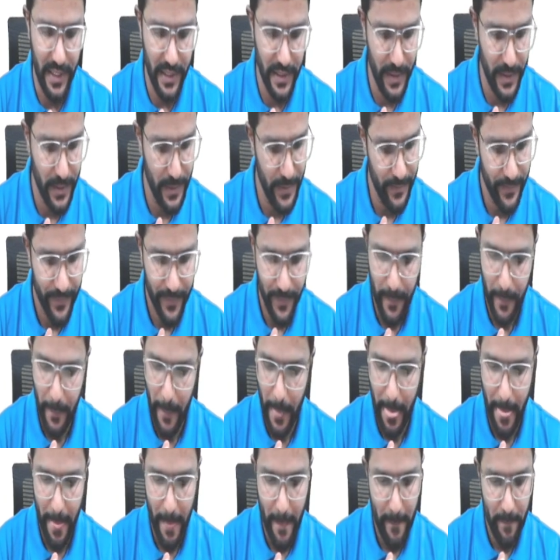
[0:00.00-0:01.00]
guys.
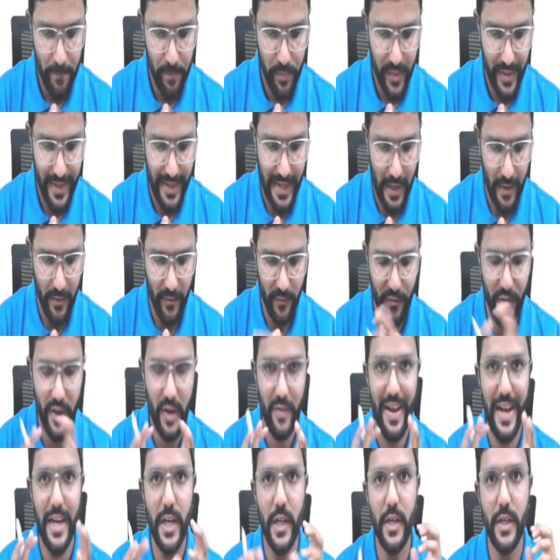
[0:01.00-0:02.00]
Yeah,
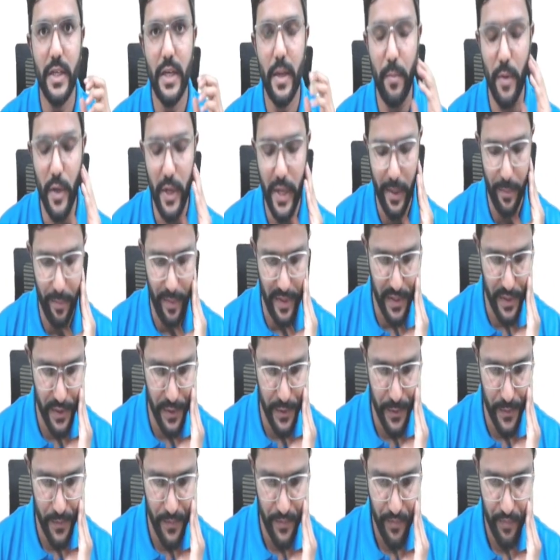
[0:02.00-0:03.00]
for valuing
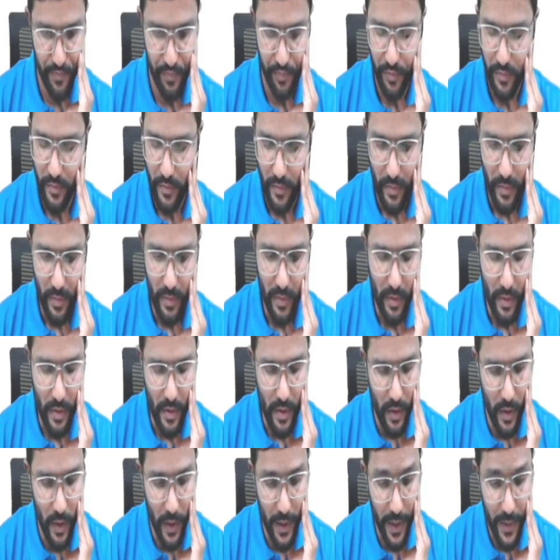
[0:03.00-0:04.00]
WAPs.
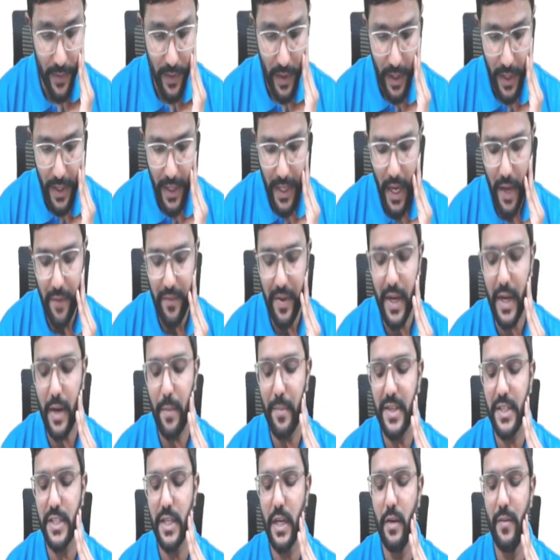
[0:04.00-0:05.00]
Oh, heavy
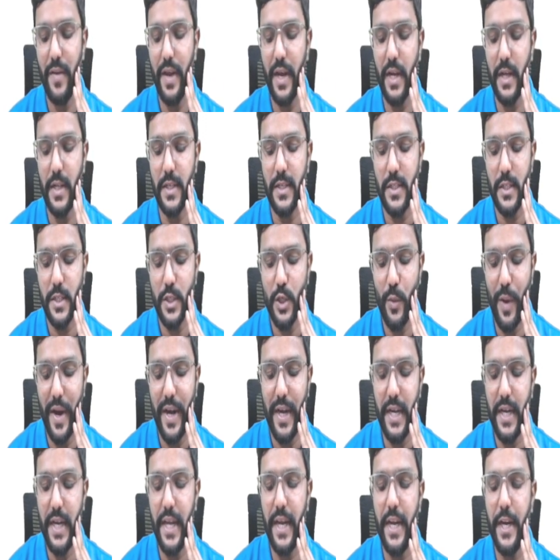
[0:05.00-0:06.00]
commercial vehicles
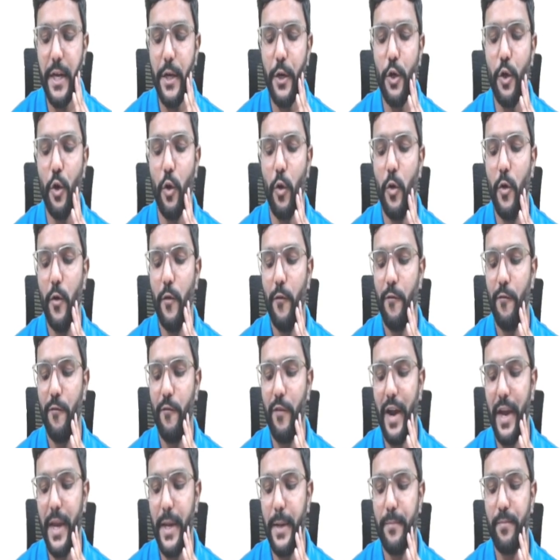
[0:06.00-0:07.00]
20 into
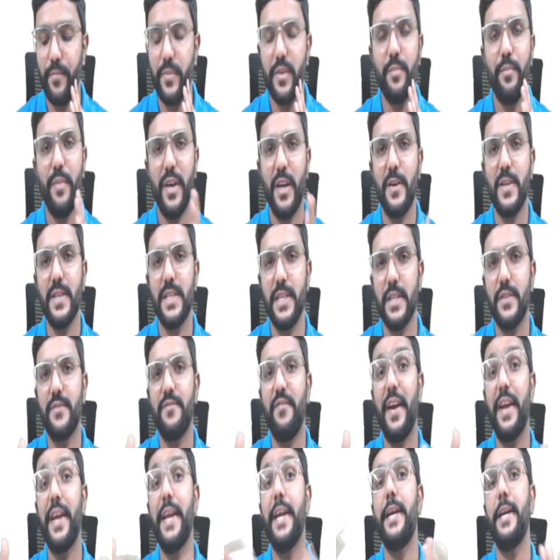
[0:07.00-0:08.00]
5 because it is
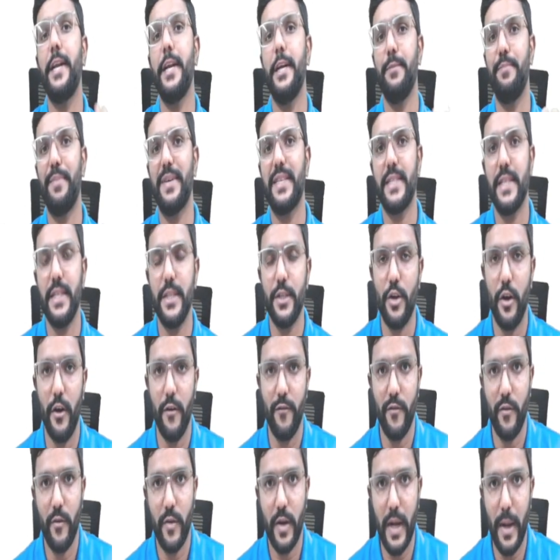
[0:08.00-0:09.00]
500%
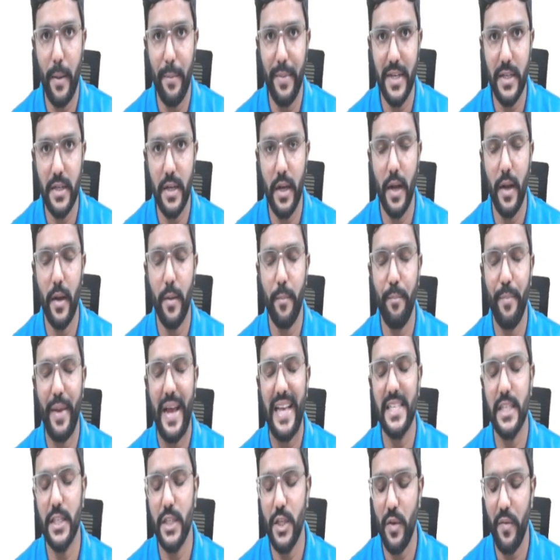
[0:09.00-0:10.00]
of
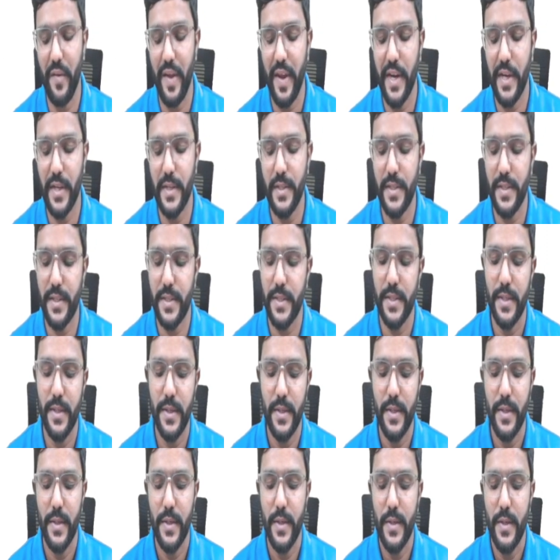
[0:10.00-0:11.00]
passenger vehicles.
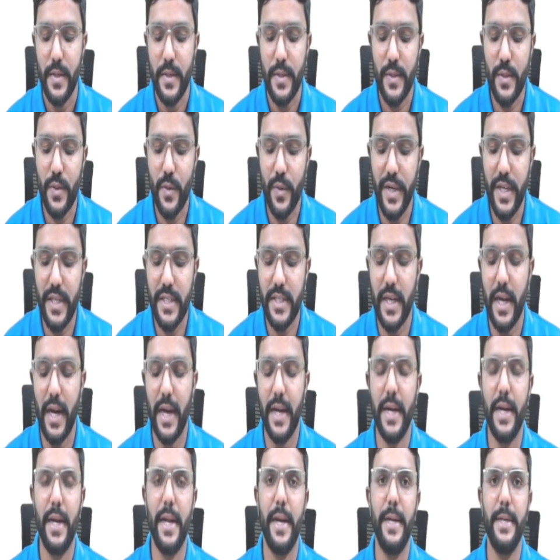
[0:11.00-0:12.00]
So it is
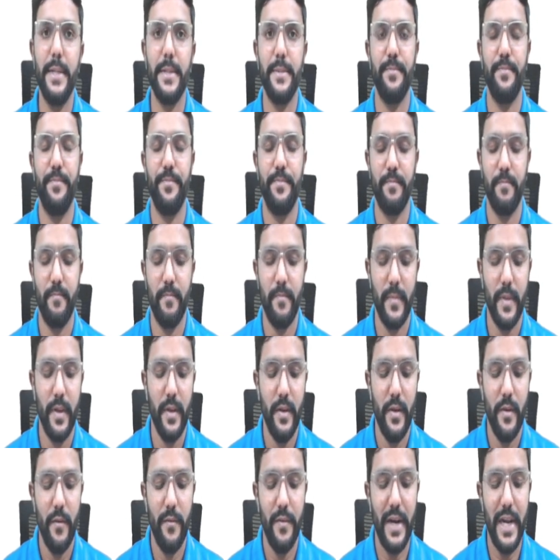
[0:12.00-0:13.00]
100.
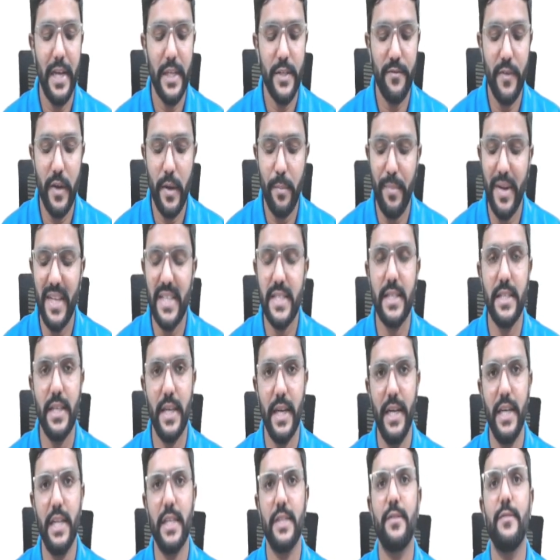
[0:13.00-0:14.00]
Whereas for bus,
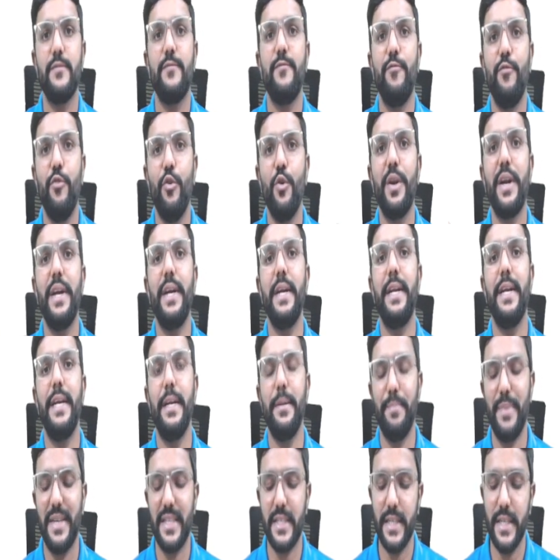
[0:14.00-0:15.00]
it is
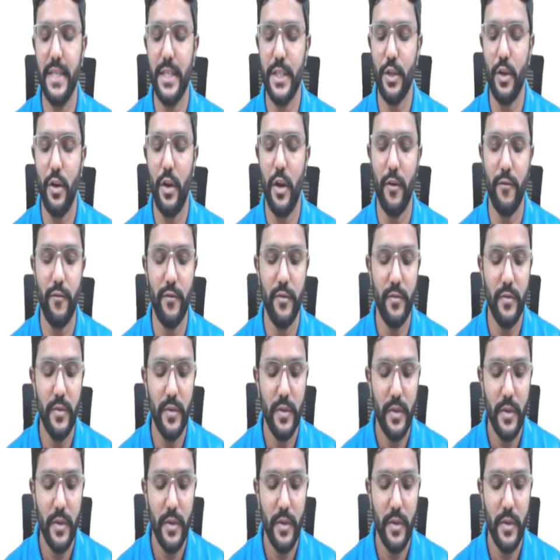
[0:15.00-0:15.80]
400% off.